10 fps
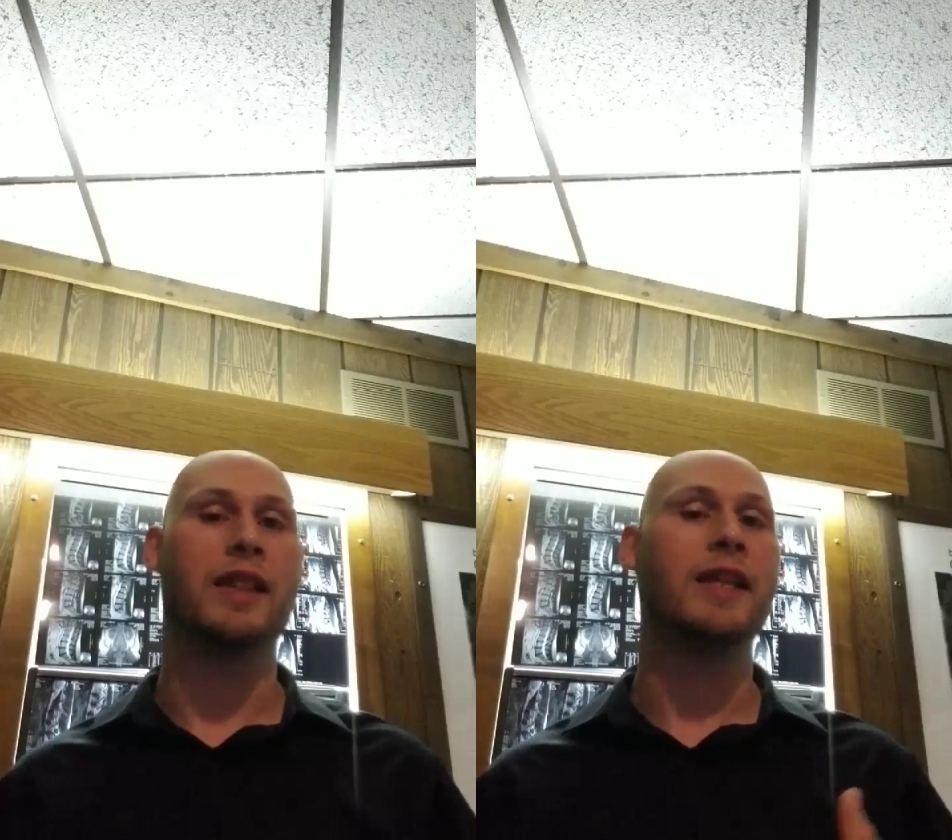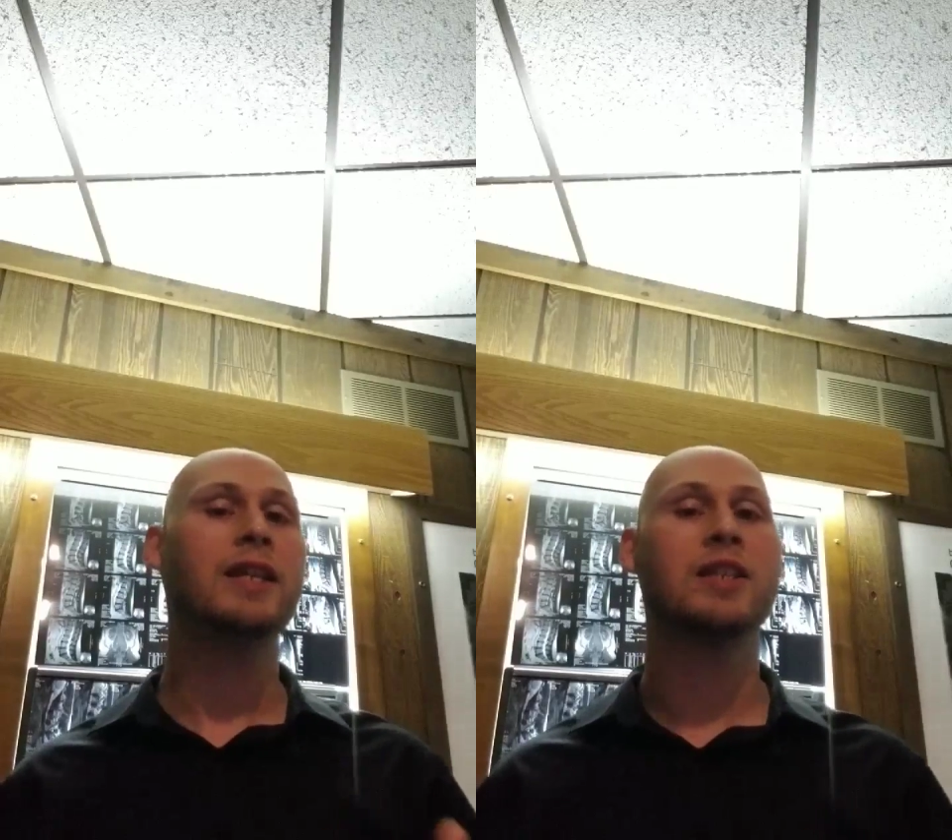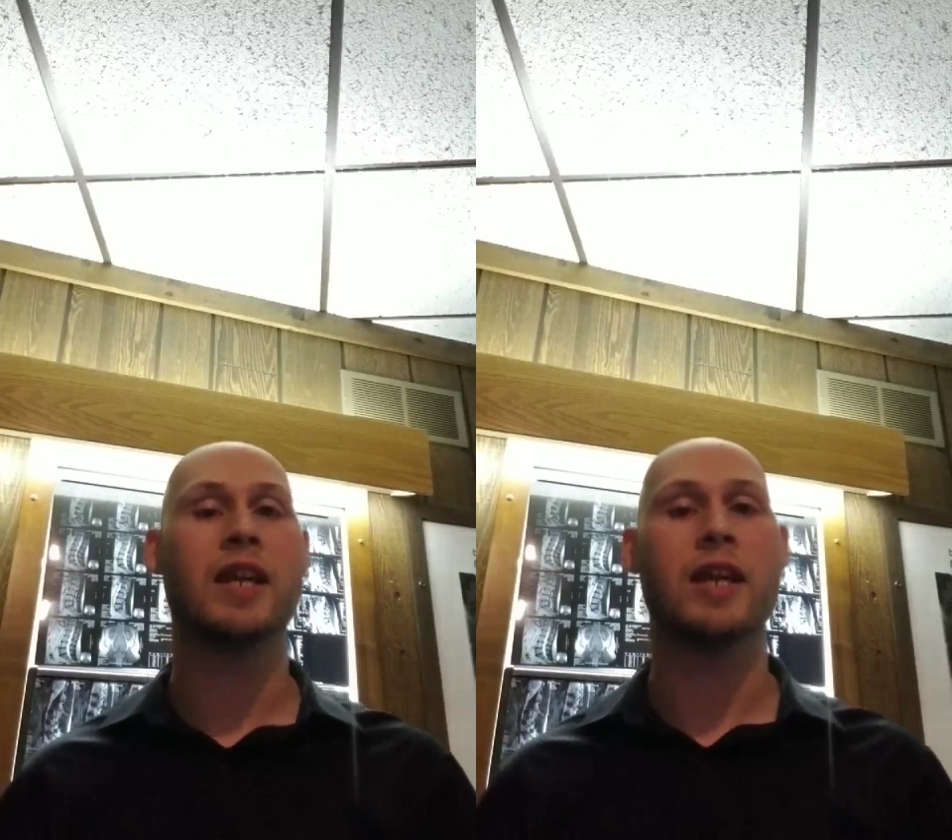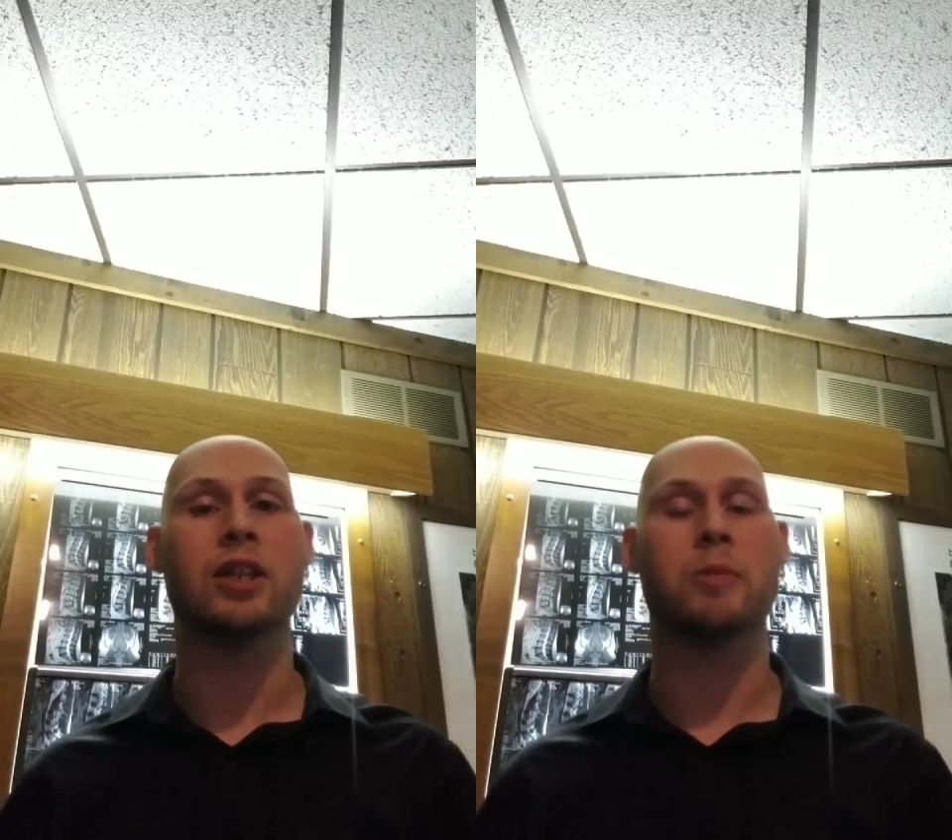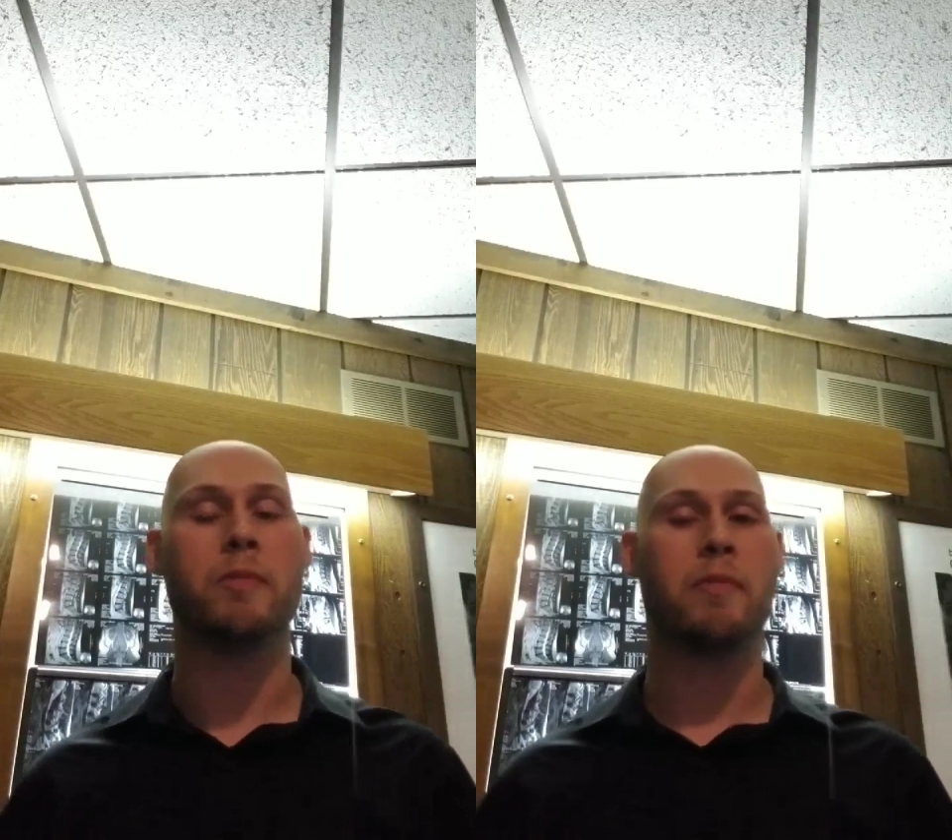In this
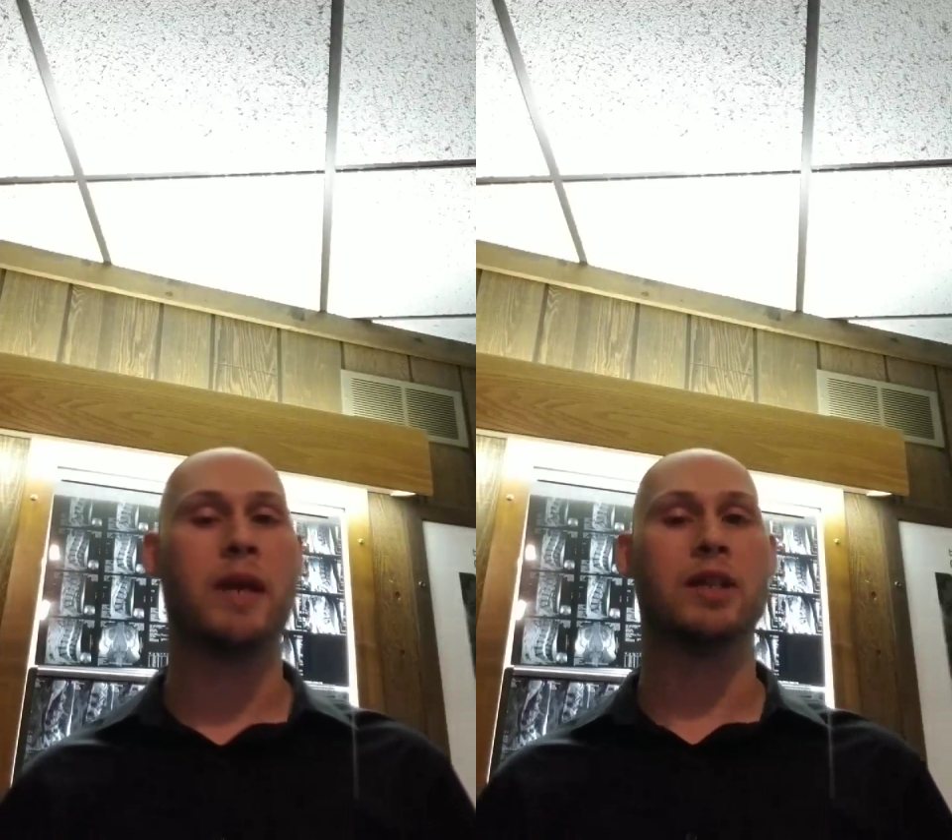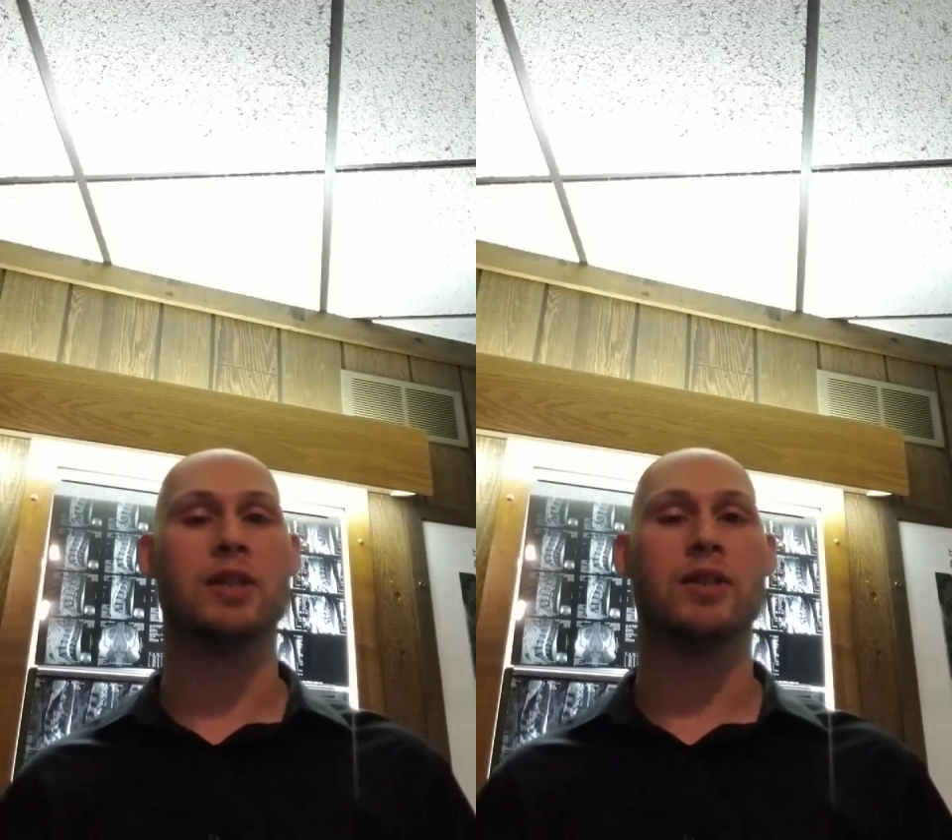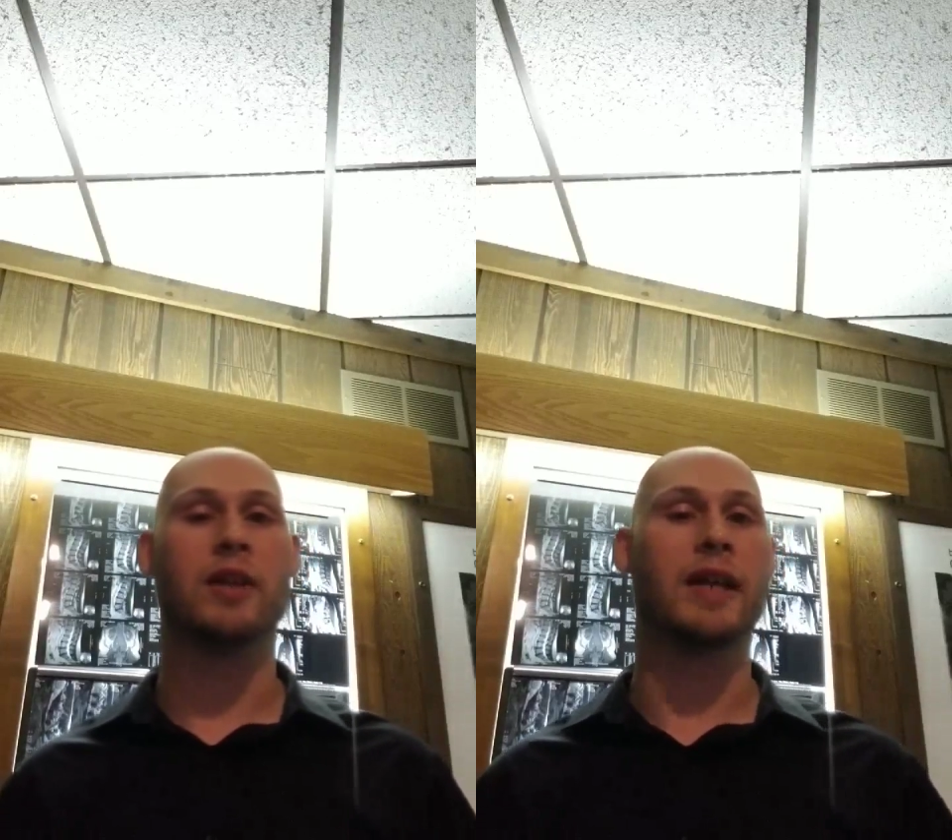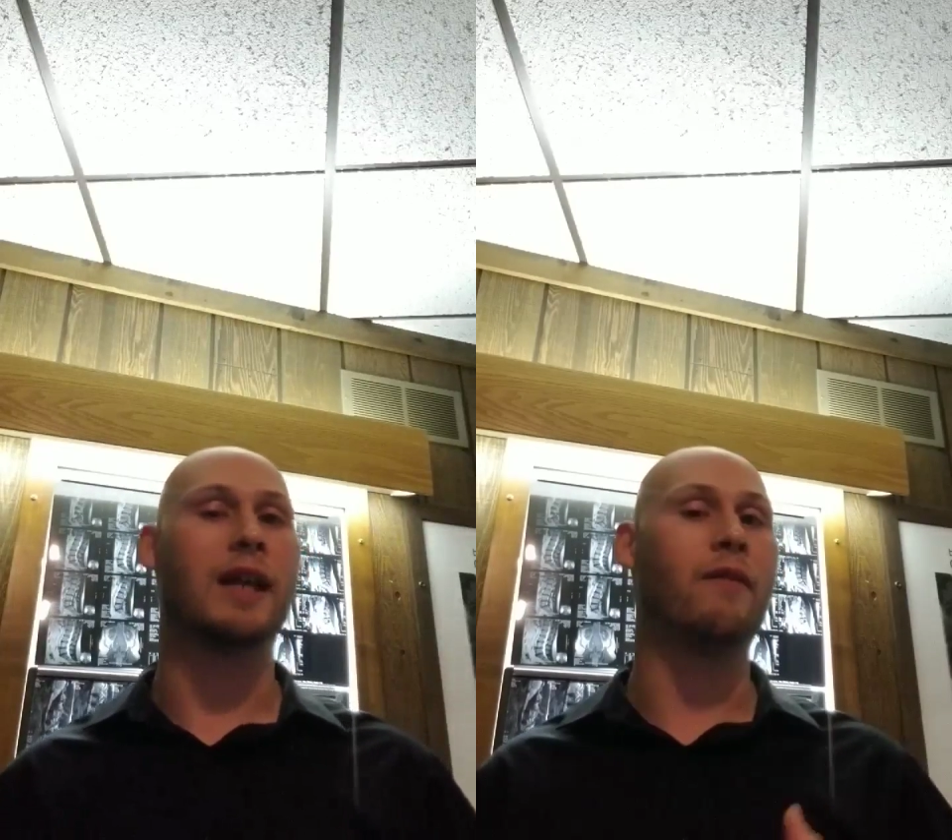stage, patients like,